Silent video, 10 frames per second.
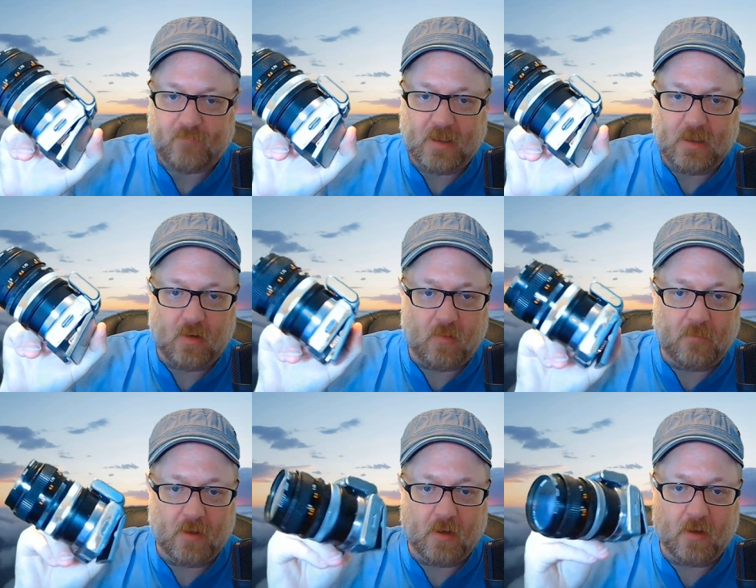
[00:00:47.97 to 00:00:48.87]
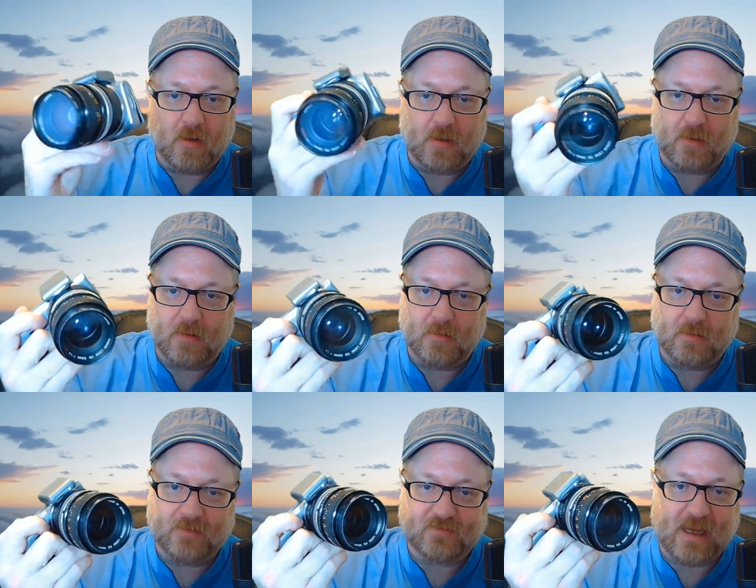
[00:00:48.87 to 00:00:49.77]
mirror,
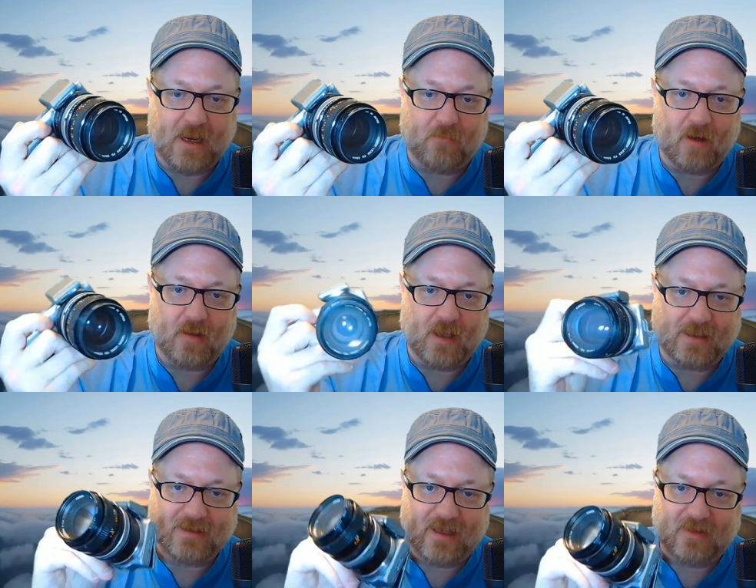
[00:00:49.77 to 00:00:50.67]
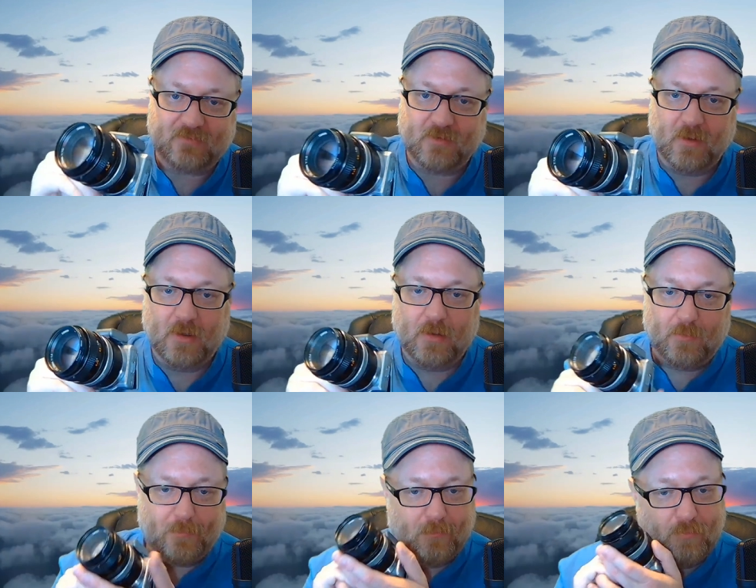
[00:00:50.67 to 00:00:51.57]
less camera like this,
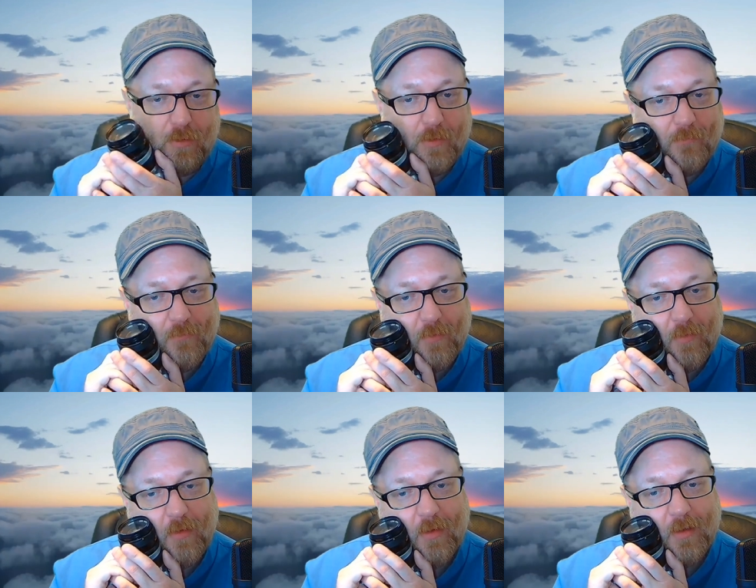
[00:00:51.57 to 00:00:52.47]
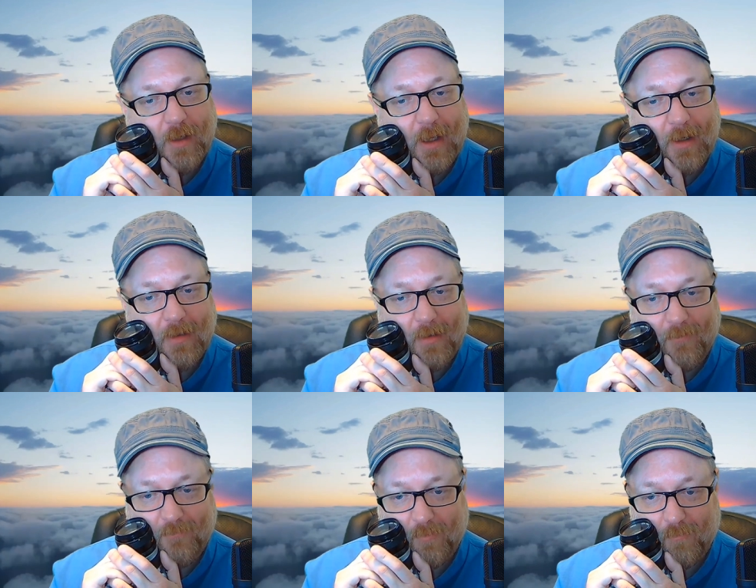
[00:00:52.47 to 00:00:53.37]
with a beautiful Canon
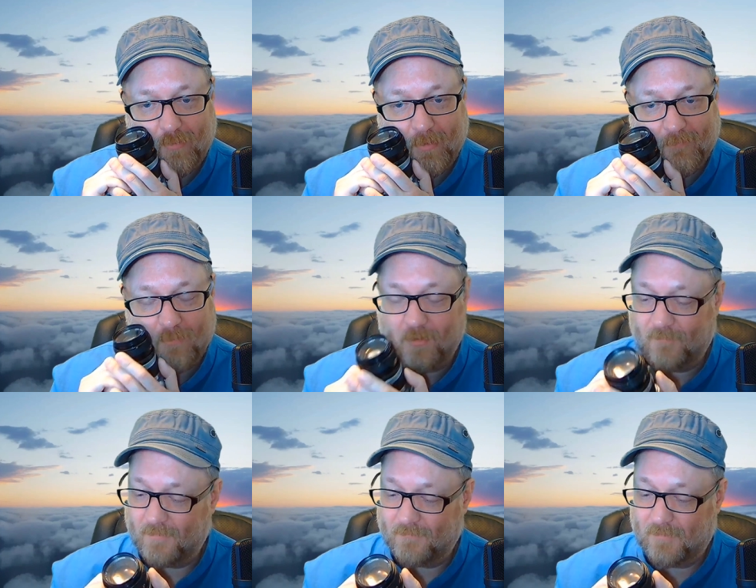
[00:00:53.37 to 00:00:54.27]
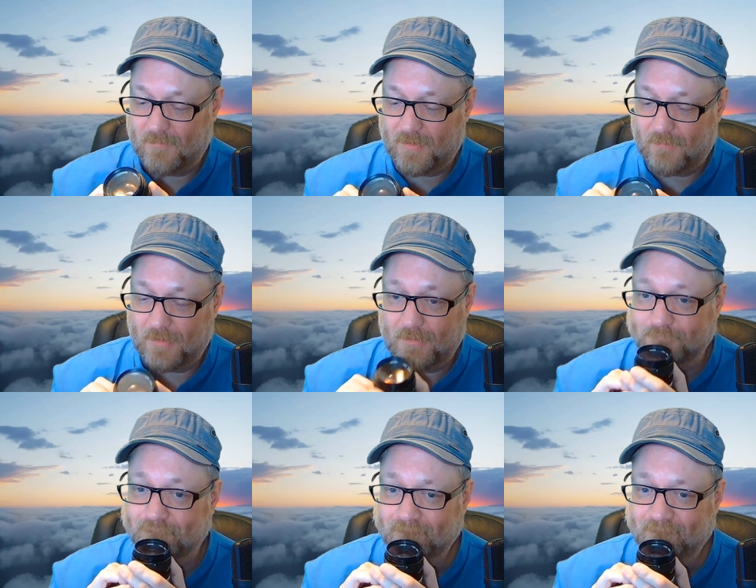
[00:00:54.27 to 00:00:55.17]
F1.4
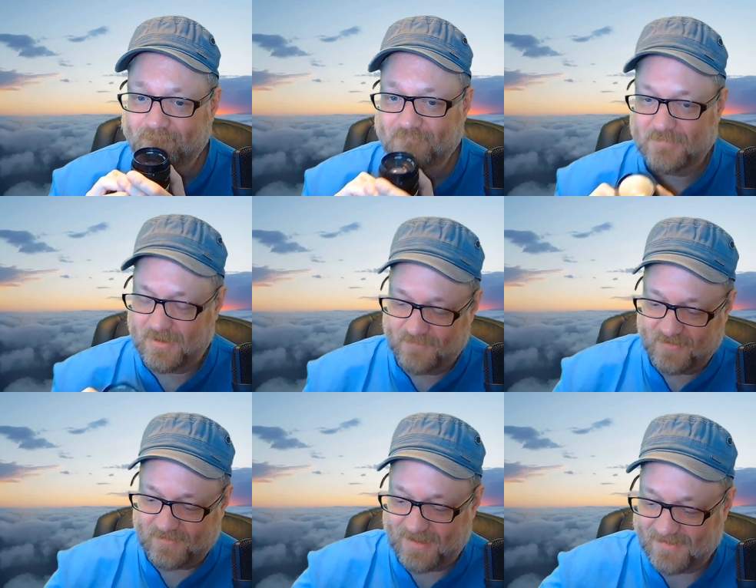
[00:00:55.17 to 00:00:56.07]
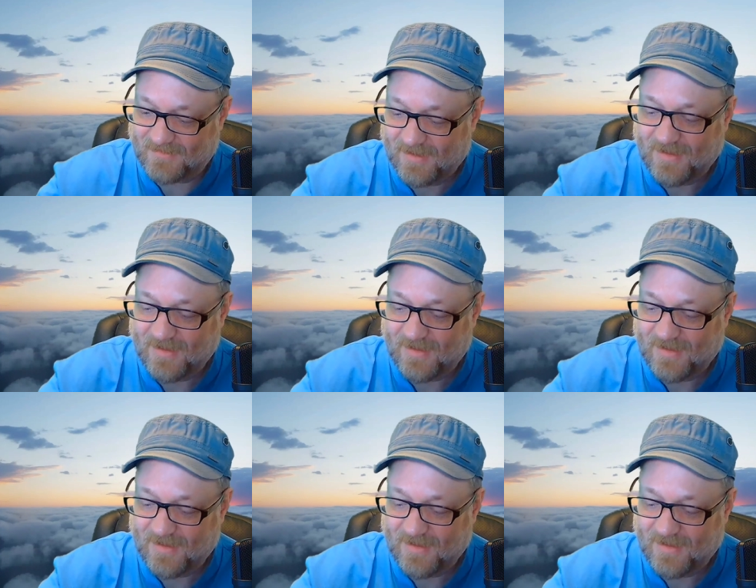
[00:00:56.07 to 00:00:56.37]
50mm. Love this lens